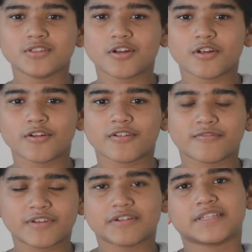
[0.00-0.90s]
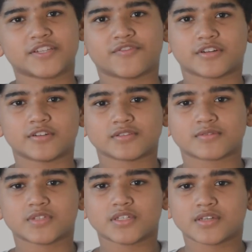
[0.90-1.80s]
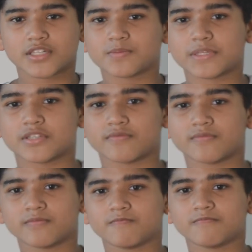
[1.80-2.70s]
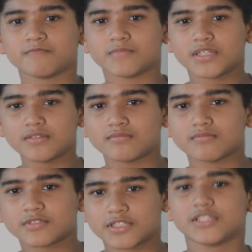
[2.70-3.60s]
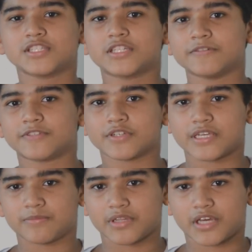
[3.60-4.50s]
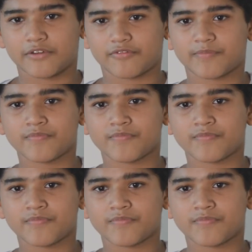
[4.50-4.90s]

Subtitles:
are very difficult and expensive and sensitive to keep alive.